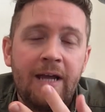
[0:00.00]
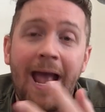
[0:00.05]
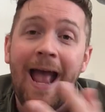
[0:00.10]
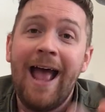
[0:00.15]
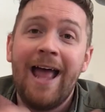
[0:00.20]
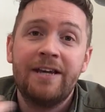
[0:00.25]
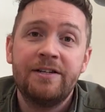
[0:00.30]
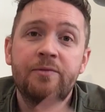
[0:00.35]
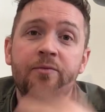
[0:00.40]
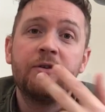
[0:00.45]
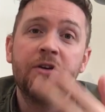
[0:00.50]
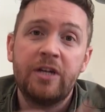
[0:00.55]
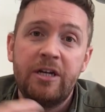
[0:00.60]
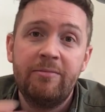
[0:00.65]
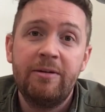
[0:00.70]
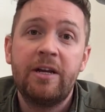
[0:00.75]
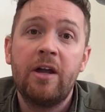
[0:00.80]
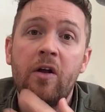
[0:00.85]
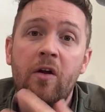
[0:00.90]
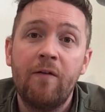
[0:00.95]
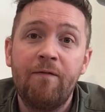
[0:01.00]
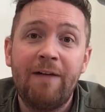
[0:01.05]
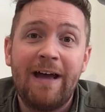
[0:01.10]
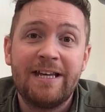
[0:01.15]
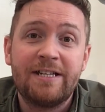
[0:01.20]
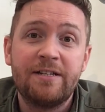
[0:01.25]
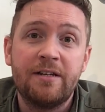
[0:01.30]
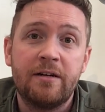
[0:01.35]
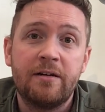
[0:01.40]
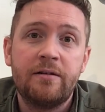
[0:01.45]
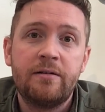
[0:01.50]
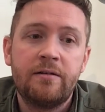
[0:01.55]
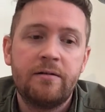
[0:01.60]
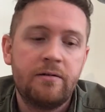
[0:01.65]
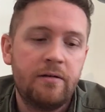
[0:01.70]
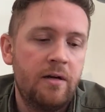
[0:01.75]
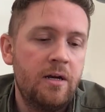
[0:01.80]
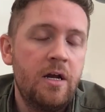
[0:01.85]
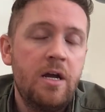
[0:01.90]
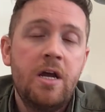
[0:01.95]
And we're going to make it go faster.
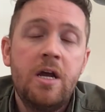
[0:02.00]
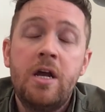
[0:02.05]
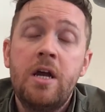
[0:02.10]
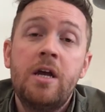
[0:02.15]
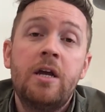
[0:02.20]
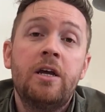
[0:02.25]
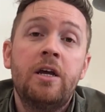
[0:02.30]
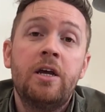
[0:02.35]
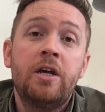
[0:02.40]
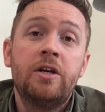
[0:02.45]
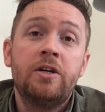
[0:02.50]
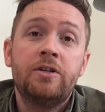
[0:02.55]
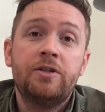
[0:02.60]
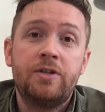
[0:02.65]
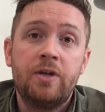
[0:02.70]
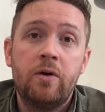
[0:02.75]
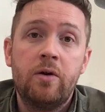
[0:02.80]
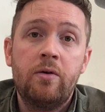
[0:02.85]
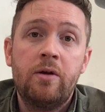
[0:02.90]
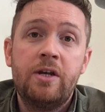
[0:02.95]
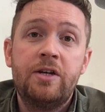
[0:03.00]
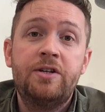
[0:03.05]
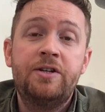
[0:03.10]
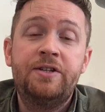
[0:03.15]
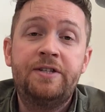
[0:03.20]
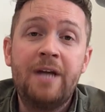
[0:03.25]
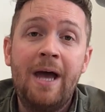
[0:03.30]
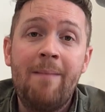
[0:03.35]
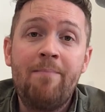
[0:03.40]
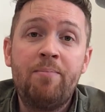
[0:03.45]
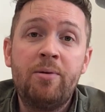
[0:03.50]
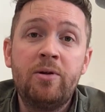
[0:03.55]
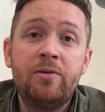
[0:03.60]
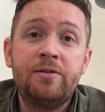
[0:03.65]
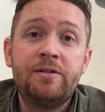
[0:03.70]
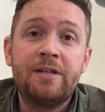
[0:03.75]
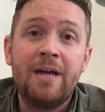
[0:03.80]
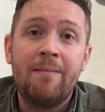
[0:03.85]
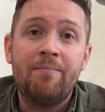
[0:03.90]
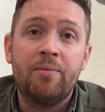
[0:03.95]
So,
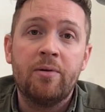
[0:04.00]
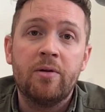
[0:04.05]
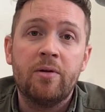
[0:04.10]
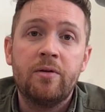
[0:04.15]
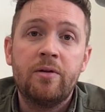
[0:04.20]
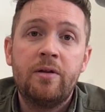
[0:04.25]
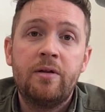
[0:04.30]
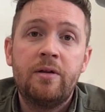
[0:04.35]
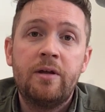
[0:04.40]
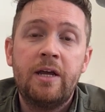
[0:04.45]
double, double.